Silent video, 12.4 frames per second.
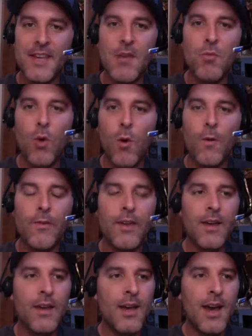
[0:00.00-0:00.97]
won't.
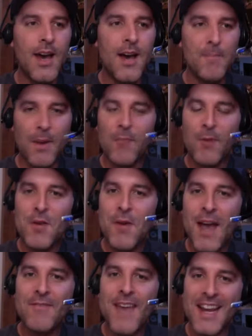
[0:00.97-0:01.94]
But when you
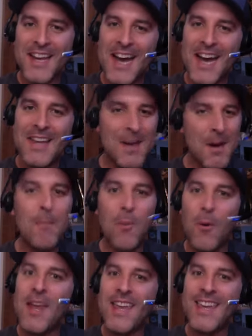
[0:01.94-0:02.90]
have that guy,
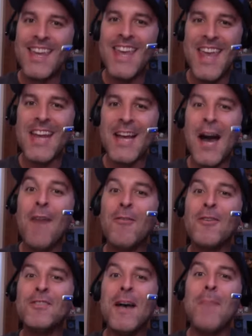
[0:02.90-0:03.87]
boy, it
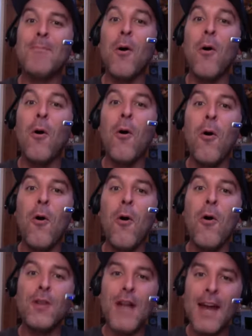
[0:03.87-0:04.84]
covers up a
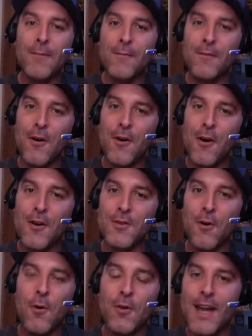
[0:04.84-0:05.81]
whole lot of flaws,
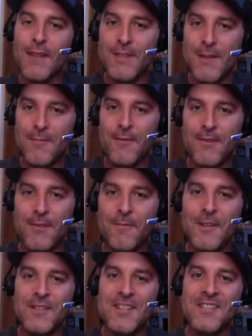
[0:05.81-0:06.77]
a whole lot of
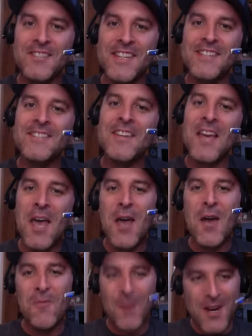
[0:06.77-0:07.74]
deficiencies
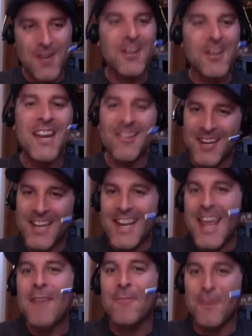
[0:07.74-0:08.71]
when your kicker can
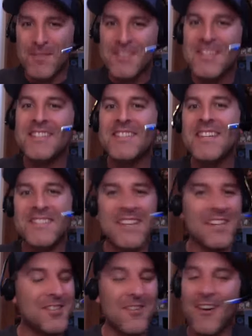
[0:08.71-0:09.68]
hit from
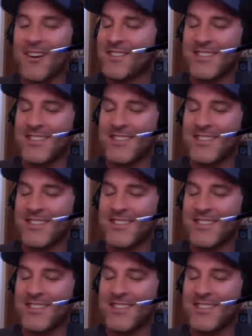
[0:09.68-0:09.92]
66 yards.